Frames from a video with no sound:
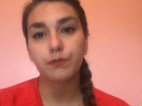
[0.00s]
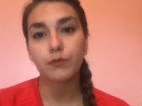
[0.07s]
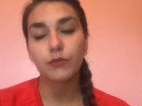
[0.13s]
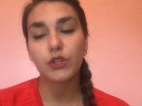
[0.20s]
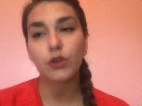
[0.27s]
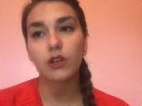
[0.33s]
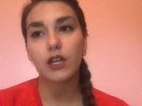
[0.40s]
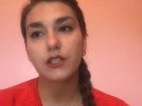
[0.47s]

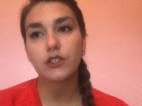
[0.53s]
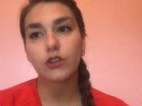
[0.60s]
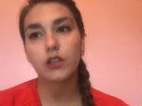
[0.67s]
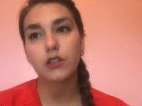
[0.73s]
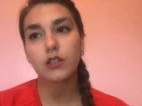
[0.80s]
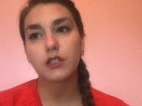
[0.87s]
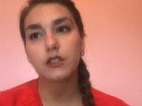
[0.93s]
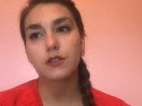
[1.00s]
utilized during
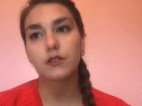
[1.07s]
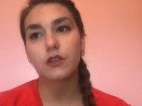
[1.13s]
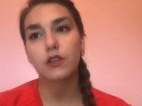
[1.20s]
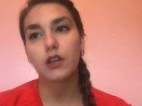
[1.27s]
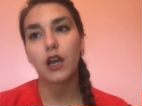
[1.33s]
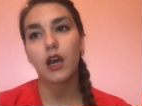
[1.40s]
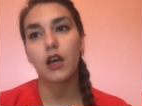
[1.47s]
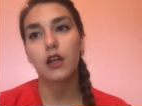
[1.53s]
this
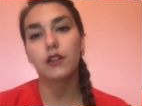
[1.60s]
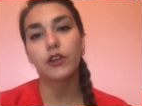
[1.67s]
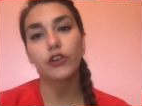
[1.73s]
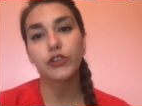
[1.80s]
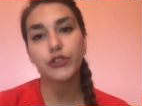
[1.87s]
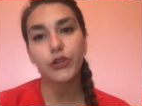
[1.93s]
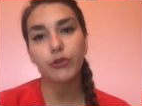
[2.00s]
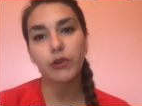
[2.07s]

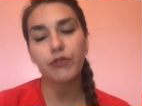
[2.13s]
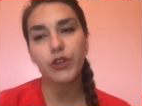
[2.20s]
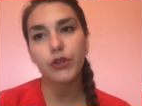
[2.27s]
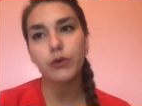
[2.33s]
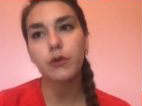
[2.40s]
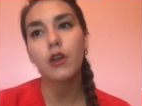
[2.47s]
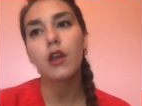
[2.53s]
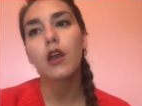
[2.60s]
literature review.